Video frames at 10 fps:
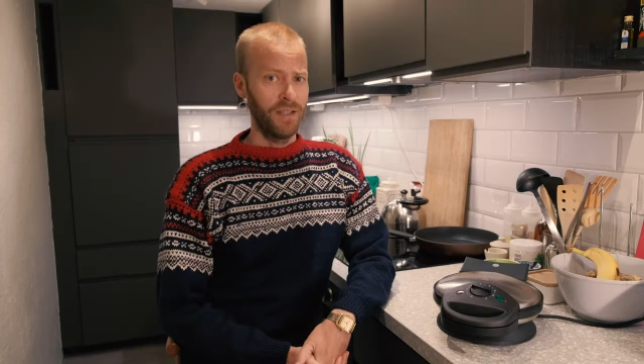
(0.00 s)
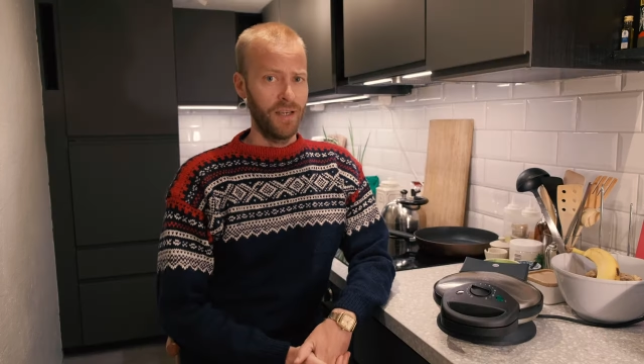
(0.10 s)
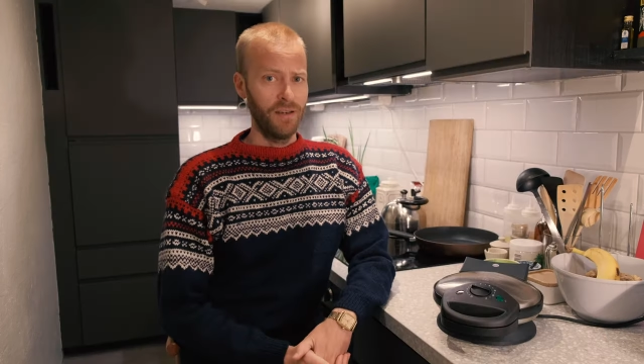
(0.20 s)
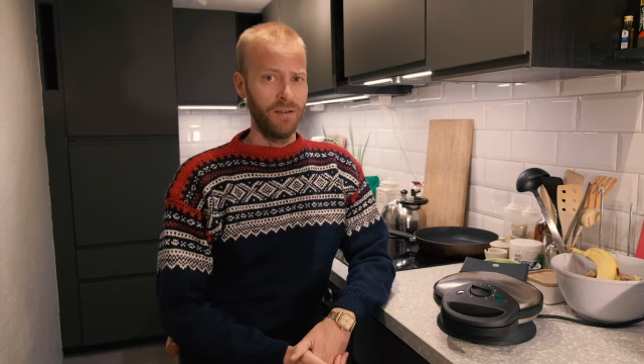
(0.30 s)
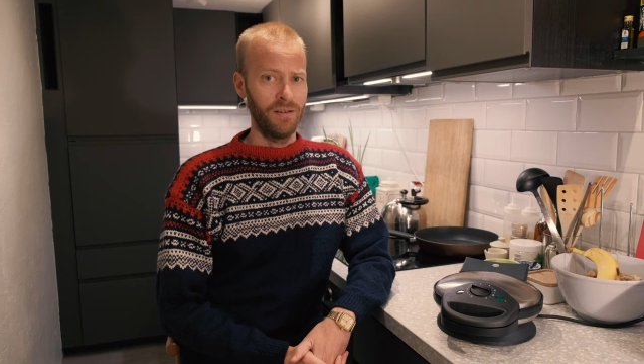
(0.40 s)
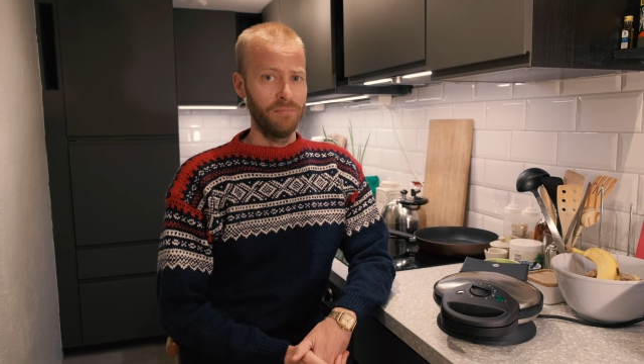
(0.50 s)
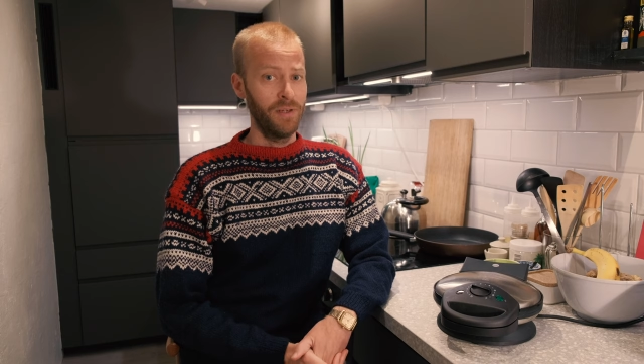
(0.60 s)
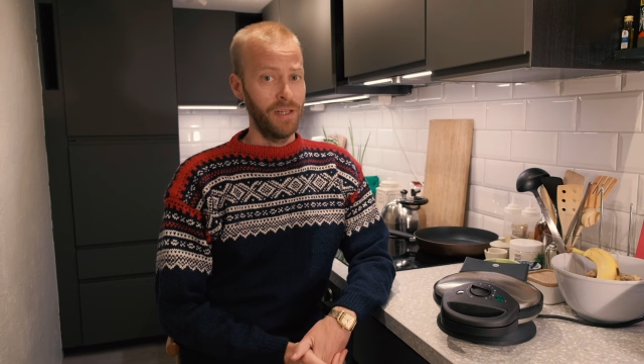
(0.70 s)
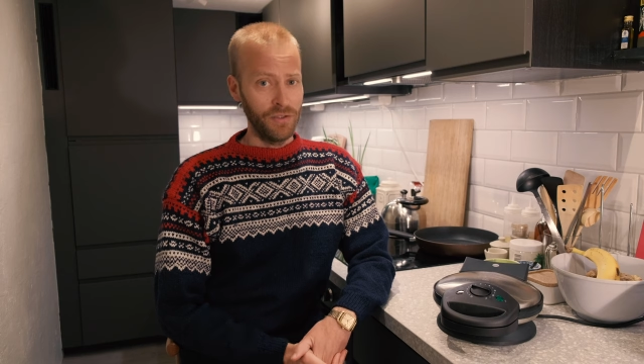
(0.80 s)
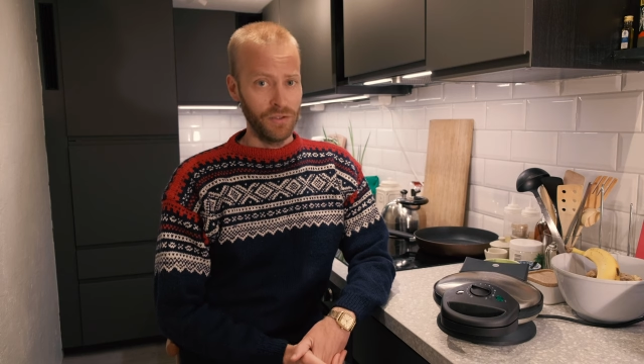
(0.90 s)
than a
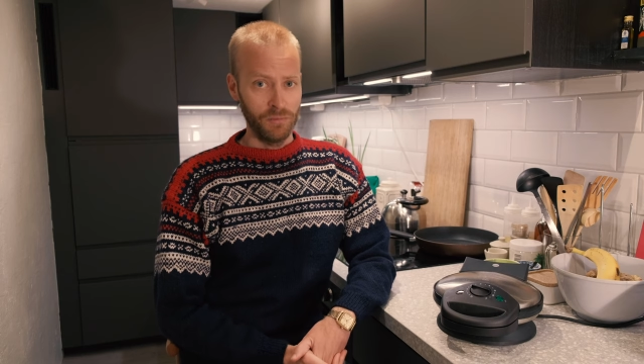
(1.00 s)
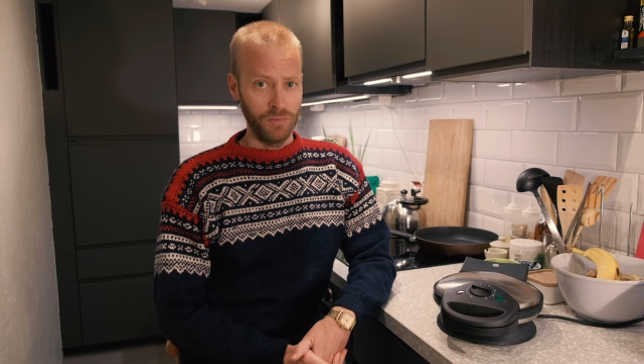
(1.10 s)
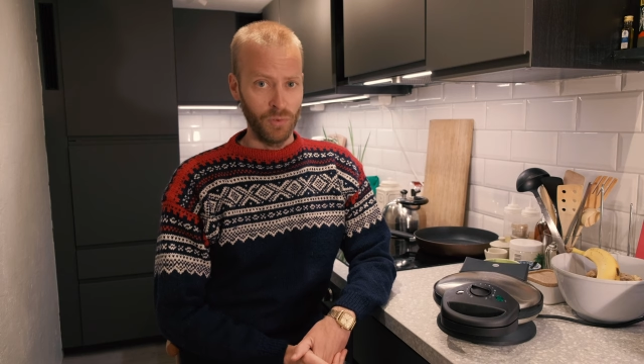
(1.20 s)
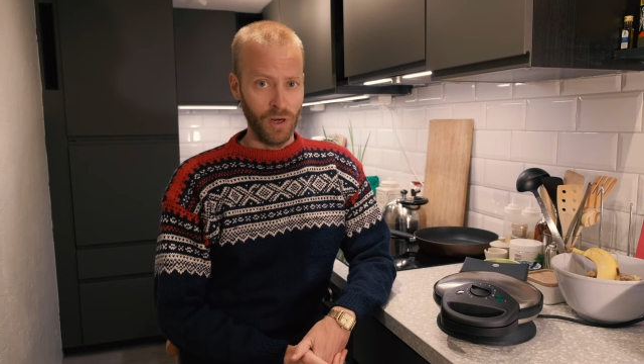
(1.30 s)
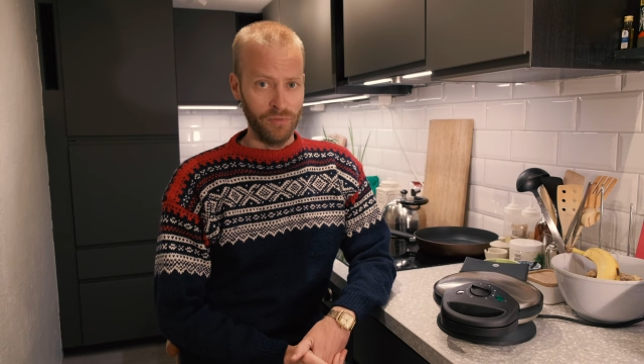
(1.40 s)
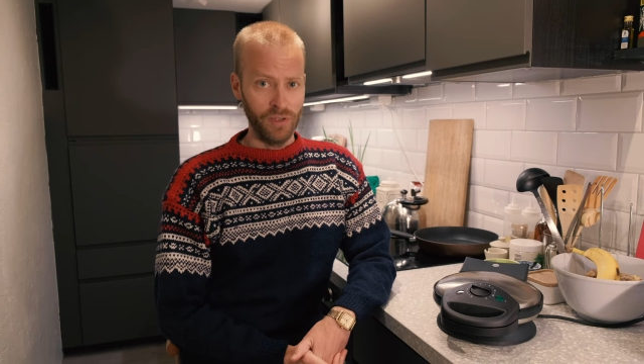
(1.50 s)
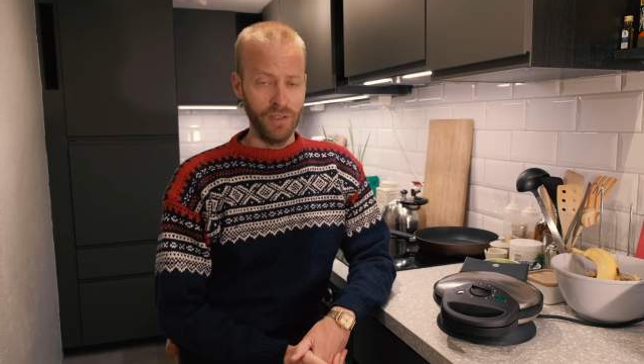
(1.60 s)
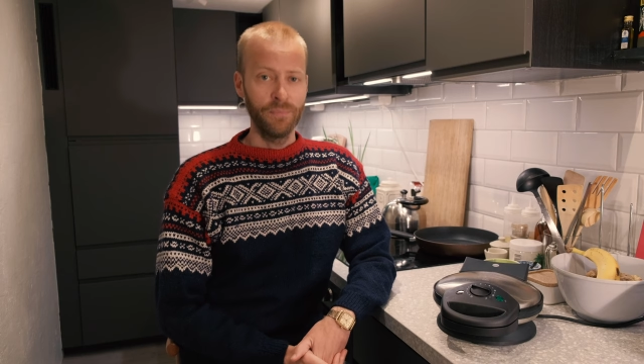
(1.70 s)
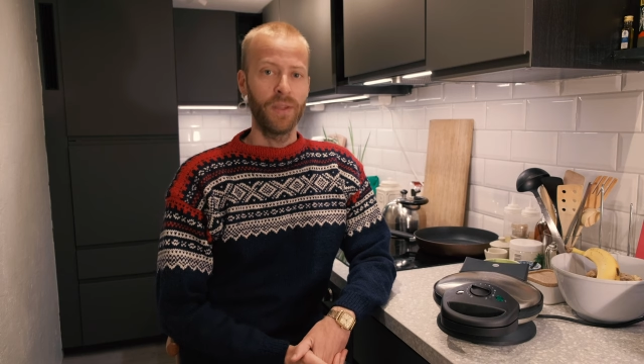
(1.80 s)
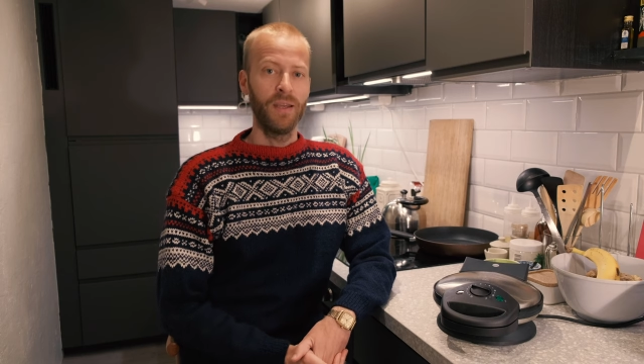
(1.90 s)
Belgium waffle.